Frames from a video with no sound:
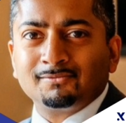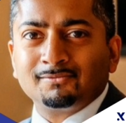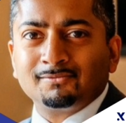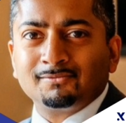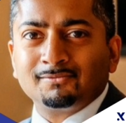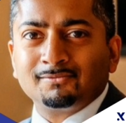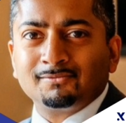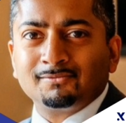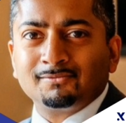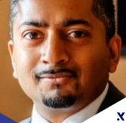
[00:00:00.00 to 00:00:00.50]

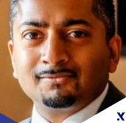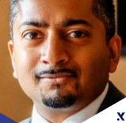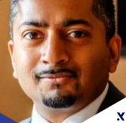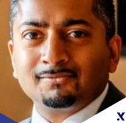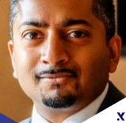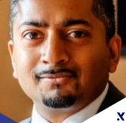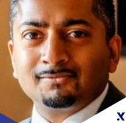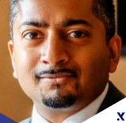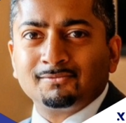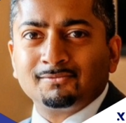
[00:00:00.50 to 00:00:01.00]

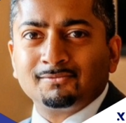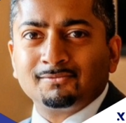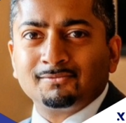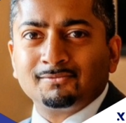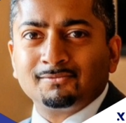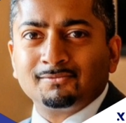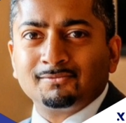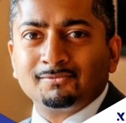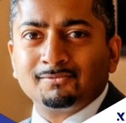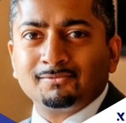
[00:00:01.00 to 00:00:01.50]

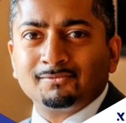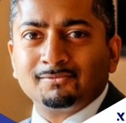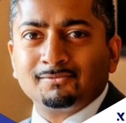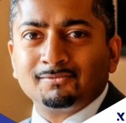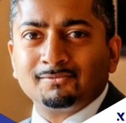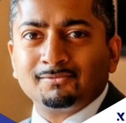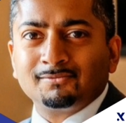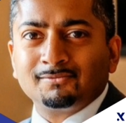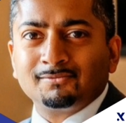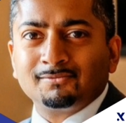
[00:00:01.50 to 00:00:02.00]

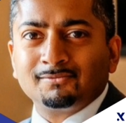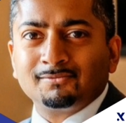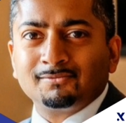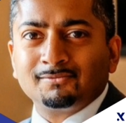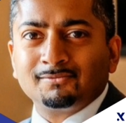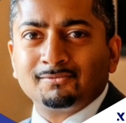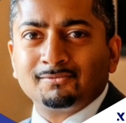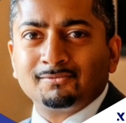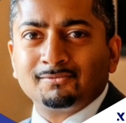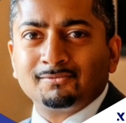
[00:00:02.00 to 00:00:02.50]

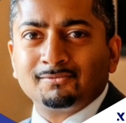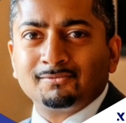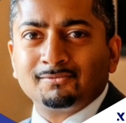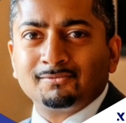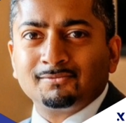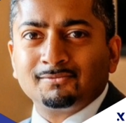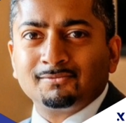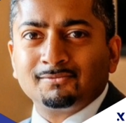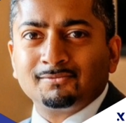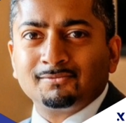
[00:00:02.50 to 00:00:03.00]

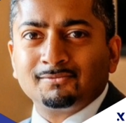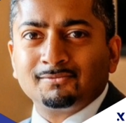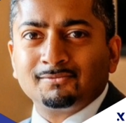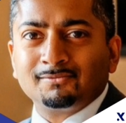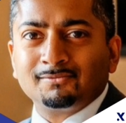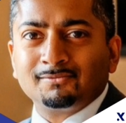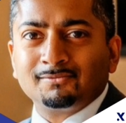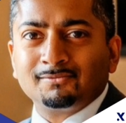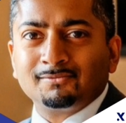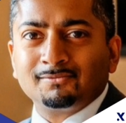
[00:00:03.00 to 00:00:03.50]

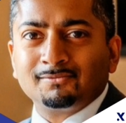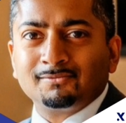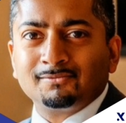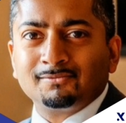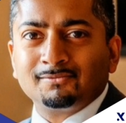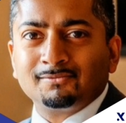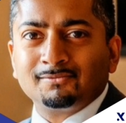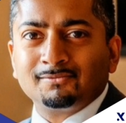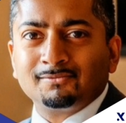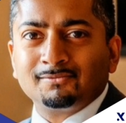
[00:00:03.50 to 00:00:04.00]

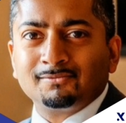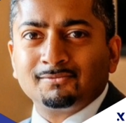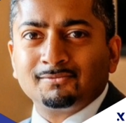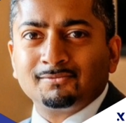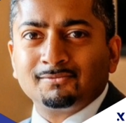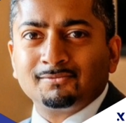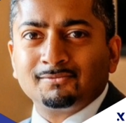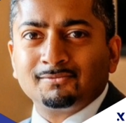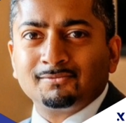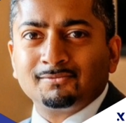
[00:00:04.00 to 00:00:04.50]

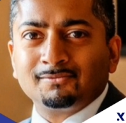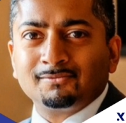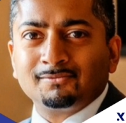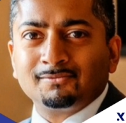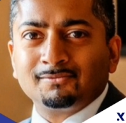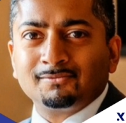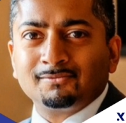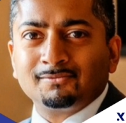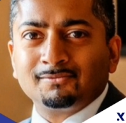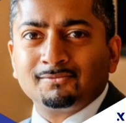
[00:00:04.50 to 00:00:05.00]

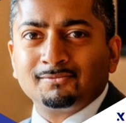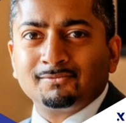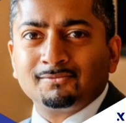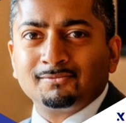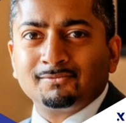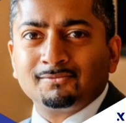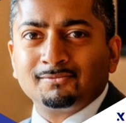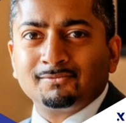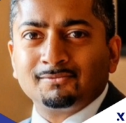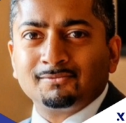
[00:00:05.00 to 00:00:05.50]

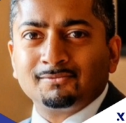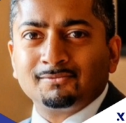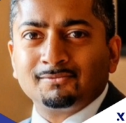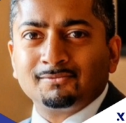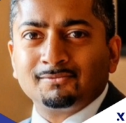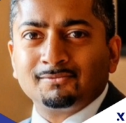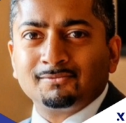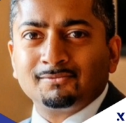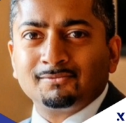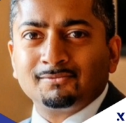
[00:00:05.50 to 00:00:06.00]

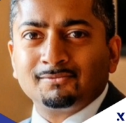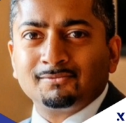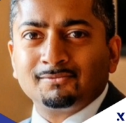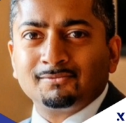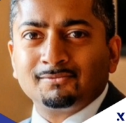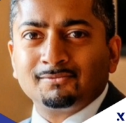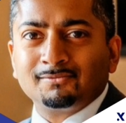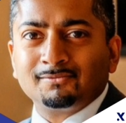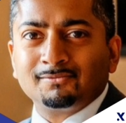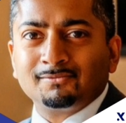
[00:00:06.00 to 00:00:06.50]

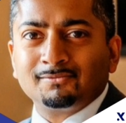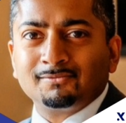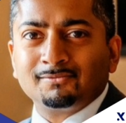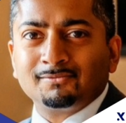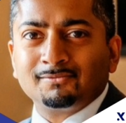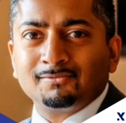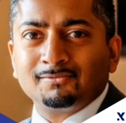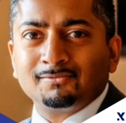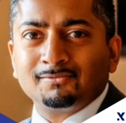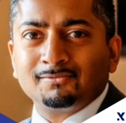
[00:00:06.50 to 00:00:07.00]

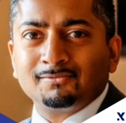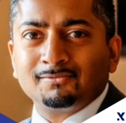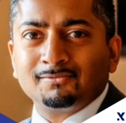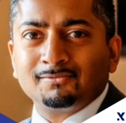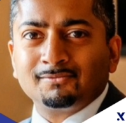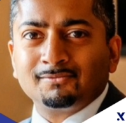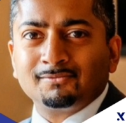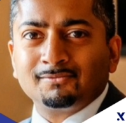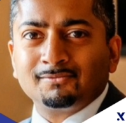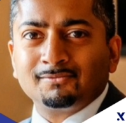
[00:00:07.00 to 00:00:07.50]

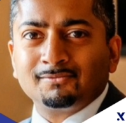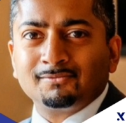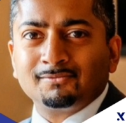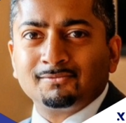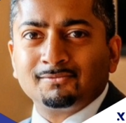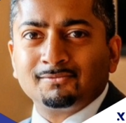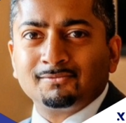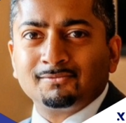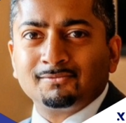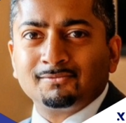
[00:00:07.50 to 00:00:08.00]
[no speech]